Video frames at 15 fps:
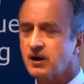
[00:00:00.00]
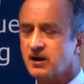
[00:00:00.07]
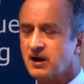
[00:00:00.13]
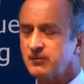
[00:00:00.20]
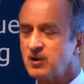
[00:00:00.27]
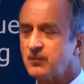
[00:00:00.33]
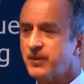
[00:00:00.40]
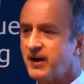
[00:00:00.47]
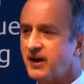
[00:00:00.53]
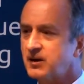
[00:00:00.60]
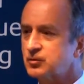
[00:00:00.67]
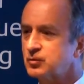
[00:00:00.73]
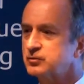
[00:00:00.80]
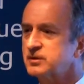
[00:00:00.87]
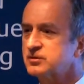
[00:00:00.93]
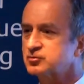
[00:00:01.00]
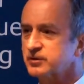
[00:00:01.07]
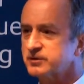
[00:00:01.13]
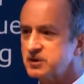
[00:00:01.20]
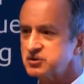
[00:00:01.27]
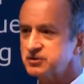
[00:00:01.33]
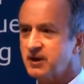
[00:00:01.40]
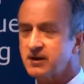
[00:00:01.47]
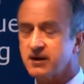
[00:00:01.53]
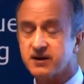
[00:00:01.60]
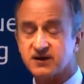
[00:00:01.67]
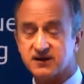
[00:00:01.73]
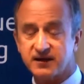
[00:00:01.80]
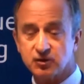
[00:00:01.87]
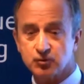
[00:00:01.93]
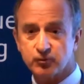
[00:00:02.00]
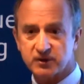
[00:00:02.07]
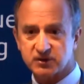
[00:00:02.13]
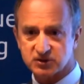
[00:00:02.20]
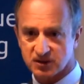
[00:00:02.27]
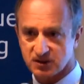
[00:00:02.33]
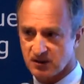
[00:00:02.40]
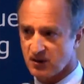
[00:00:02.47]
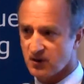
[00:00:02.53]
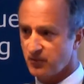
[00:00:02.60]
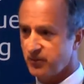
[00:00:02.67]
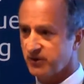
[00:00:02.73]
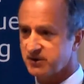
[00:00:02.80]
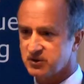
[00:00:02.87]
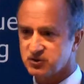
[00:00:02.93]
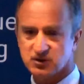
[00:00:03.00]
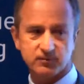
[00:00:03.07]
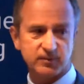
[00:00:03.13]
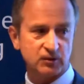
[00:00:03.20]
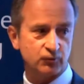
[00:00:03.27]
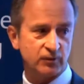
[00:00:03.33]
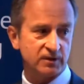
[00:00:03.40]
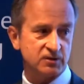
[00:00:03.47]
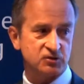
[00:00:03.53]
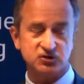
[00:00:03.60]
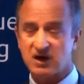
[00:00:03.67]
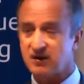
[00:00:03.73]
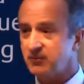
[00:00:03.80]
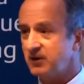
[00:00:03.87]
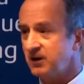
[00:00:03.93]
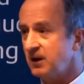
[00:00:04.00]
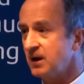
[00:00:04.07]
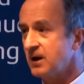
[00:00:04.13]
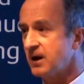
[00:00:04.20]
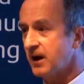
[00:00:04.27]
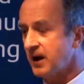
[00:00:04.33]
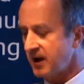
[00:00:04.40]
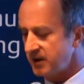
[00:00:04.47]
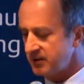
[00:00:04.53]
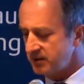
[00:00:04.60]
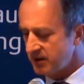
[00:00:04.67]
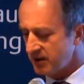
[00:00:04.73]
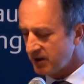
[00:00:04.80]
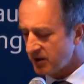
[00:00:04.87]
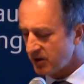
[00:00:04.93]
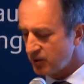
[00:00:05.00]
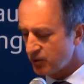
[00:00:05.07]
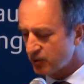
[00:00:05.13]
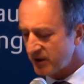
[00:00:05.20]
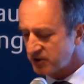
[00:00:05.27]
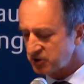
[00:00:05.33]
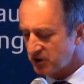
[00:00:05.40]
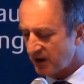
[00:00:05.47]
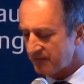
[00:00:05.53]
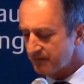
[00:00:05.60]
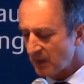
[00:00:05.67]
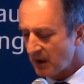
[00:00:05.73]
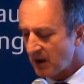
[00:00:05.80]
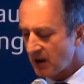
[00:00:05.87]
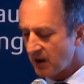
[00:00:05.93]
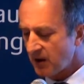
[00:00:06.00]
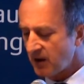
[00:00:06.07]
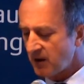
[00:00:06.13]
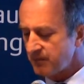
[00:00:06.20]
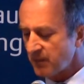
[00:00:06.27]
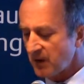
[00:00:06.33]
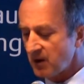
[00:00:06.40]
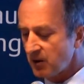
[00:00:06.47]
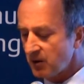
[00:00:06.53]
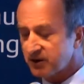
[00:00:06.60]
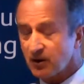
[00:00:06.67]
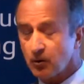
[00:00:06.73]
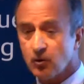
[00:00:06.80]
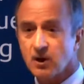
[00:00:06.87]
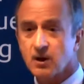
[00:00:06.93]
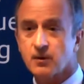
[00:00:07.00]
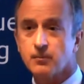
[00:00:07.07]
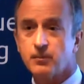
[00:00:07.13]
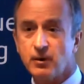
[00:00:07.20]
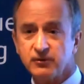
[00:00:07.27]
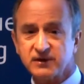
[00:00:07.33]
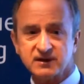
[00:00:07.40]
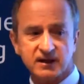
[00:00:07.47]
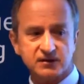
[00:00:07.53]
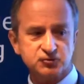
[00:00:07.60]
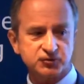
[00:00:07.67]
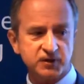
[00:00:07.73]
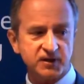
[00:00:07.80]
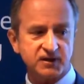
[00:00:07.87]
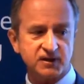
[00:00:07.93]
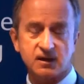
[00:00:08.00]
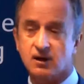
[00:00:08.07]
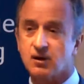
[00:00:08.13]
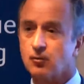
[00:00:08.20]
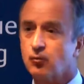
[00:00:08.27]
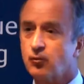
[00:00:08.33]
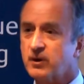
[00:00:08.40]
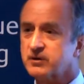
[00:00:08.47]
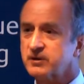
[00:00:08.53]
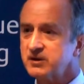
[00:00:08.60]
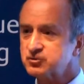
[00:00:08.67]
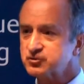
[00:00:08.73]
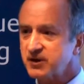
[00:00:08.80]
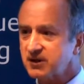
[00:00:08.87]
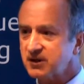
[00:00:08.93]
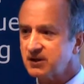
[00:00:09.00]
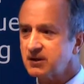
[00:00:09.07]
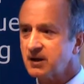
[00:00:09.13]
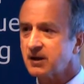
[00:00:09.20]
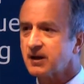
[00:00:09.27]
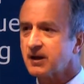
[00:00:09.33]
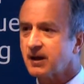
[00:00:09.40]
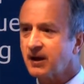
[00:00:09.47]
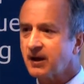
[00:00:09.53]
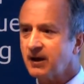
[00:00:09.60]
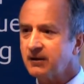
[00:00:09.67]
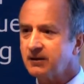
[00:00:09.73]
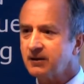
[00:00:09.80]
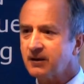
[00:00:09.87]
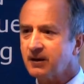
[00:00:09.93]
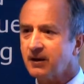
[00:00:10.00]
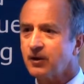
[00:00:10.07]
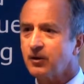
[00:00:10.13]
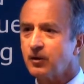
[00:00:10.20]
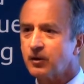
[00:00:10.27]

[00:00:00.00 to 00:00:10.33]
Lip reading: coming back to the traditional sandwich position between Germany and Russia. So both countries were interested in